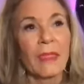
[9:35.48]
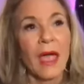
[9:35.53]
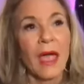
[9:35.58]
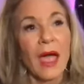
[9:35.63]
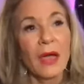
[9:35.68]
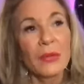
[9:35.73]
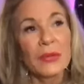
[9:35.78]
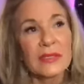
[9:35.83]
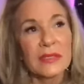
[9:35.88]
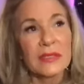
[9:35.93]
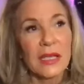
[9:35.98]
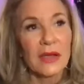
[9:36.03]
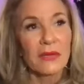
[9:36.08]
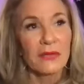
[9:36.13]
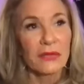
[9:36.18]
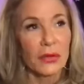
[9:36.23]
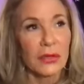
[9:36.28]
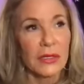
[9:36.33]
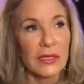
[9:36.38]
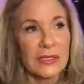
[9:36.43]
I would say
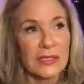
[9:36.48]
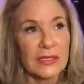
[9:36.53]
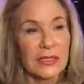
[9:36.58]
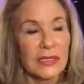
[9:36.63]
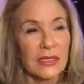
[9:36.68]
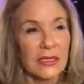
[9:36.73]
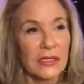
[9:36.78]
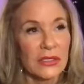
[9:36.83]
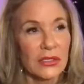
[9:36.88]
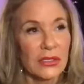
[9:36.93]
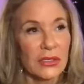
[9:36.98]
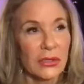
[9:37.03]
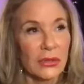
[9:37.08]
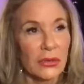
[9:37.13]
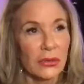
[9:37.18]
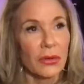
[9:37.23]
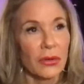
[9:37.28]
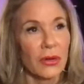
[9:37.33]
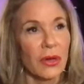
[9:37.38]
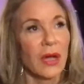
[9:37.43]
if you're listening
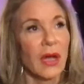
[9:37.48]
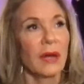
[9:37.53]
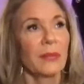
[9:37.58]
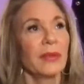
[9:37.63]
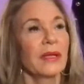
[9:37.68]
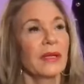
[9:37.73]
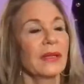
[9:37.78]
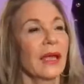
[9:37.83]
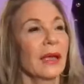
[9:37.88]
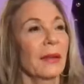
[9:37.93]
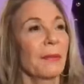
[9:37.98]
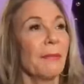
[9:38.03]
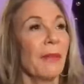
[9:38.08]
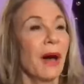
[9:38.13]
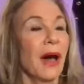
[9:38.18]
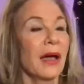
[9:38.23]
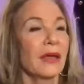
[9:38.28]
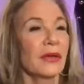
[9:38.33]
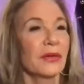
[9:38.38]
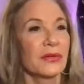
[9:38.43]
to, like
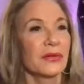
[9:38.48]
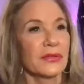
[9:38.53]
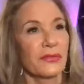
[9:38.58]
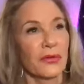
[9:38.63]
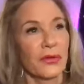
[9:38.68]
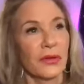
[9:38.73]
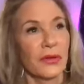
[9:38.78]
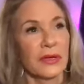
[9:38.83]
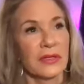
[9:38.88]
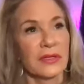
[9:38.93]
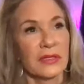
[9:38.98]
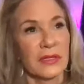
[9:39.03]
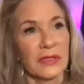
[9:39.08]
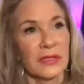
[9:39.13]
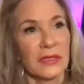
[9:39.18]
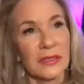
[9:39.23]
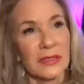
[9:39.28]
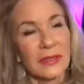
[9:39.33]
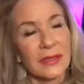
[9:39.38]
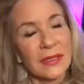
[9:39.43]
Miles, for
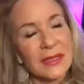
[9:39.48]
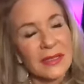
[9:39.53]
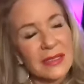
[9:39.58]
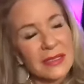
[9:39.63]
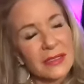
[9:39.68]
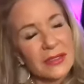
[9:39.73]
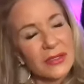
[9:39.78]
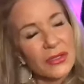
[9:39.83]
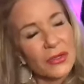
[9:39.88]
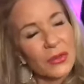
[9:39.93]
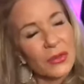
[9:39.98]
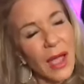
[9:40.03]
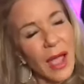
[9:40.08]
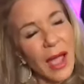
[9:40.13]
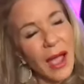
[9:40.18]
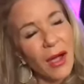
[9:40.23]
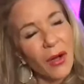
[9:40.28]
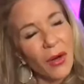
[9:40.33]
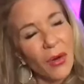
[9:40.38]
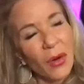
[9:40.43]
instance, listen to
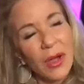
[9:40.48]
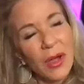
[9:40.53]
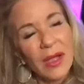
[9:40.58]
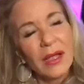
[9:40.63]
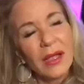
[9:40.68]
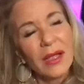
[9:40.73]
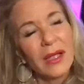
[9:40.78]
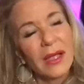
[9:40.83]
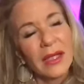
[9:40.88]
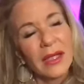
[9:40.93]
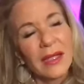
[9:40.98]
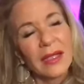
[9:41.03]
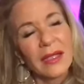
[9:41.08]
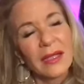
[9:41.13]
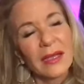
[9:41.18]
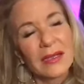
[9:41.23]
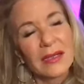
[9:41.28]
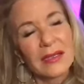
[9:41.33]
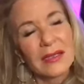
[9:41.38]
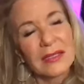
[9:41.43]
how
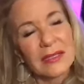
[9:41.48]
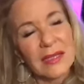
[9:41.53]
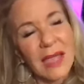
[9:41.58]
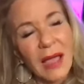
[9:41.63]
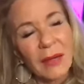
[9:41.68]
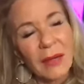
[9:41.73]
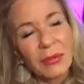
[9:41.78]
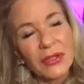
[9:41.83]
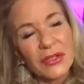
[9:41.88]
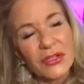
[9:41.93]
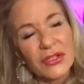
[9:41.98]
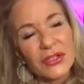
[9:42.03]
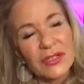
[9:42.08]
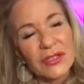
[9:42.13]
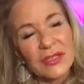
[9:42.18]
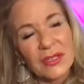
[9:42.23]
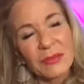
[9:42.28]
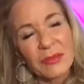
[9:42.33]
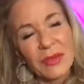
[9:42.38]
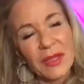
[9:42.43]
he
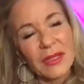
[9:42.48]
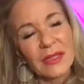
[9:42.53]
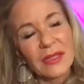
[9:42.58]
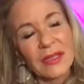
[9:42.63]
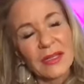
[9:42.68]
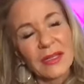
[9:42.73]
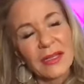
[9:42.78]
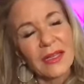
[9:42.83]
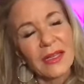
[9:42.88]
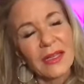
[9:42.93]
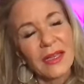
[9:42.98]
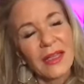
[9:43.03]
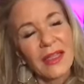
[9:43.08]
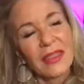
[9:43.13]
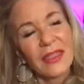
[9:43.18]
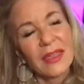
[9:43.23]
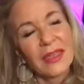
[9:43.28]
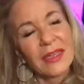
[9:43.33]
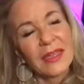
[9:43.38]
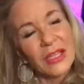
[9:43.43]
establishes the melody,
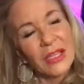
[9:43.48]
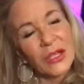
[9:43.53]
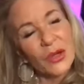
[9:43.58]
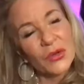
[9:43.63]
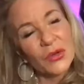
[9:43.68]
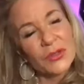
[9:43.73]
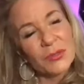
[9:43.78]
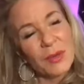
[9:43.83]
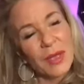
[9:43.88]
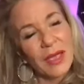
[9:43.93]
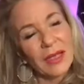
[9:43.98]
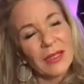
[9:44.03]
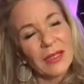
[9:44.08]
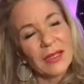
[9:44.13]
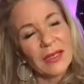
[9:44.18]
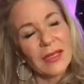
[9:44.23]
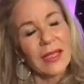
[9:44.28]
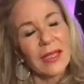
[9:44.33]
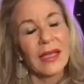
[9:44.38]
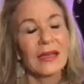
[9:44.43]
then he goes back
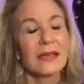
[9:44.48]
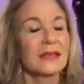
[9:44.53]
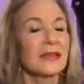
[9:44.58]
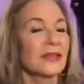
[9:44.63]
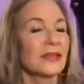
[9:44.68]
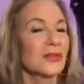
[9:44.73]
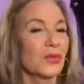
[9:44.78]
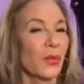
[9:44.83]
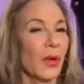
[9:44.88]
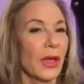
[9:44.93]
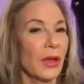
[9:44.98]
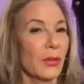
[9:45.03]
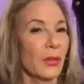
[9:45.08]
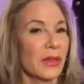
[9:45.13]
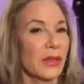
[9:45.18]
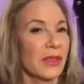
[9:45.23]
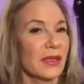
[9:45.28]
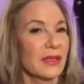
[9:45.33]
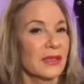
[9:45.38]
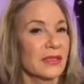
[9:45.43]
and he has his way
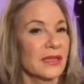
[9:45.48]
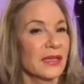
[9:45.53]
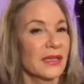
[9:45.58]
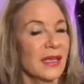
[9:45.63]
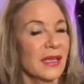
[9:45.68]
with it.